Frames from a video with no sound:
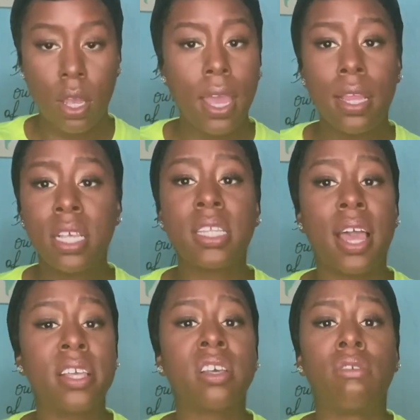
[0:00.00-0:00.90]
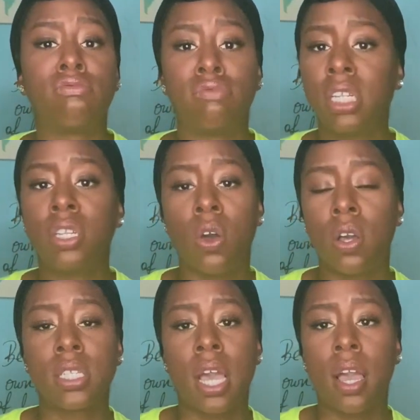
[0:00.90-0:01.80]
And this lasts a really
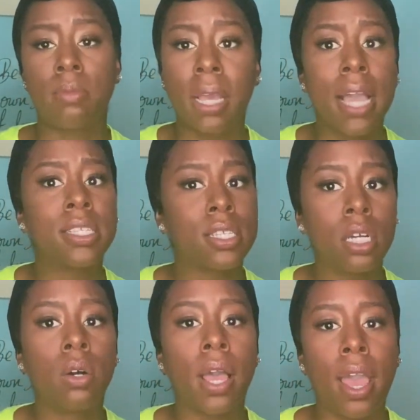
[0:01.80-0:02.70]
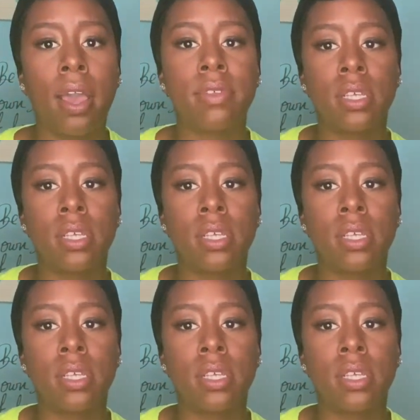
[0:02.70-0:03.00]
long time. Like, I still have